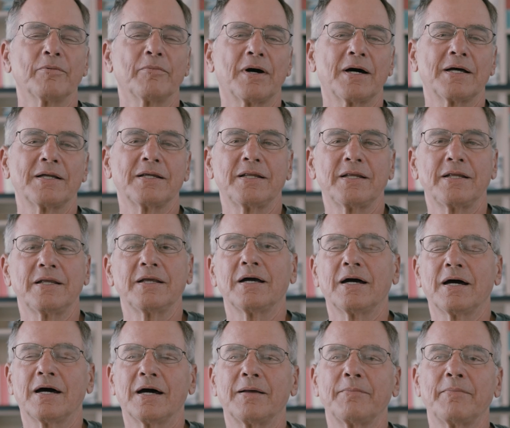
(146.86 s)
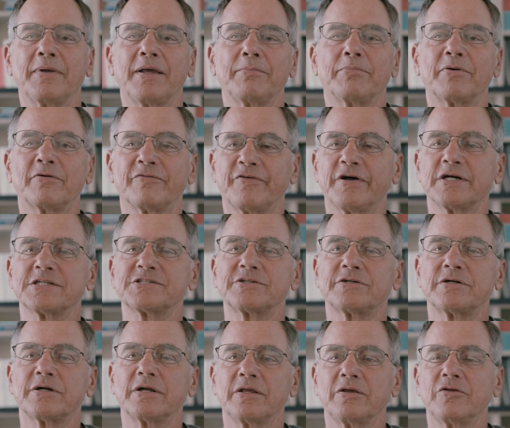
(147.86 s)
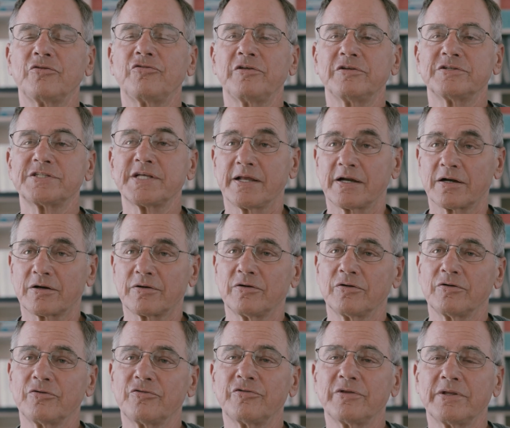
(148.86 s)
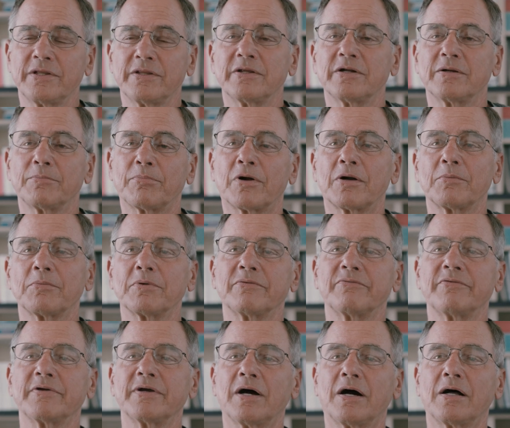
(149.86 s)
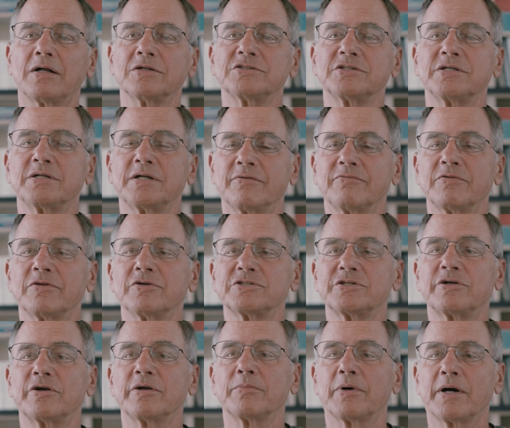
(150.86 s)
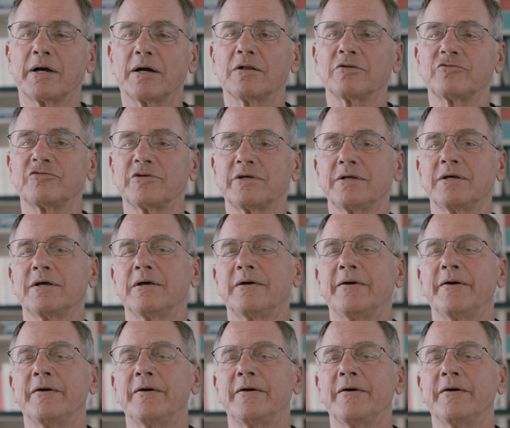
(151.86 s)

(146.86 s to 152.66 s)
Raimondi. I'm a professor at UC Santa Cruz in the Department of Ecology and Evolutionary Biology.